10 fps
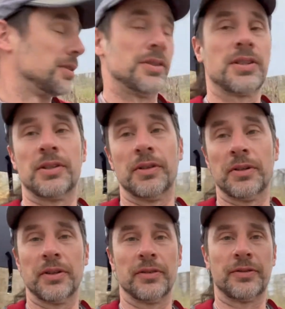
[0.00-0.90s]
just a
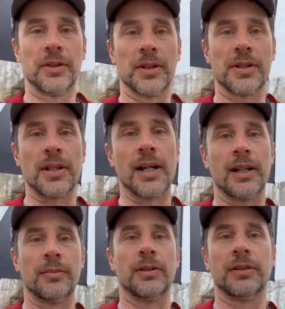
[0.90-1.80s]
road in a forest
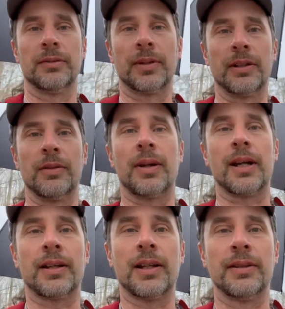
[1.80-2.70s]
now, but apparently back
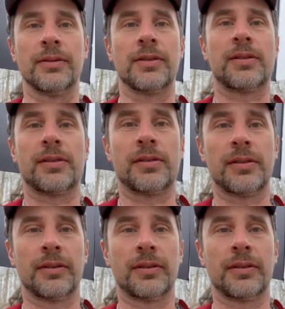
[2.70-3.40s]
then it was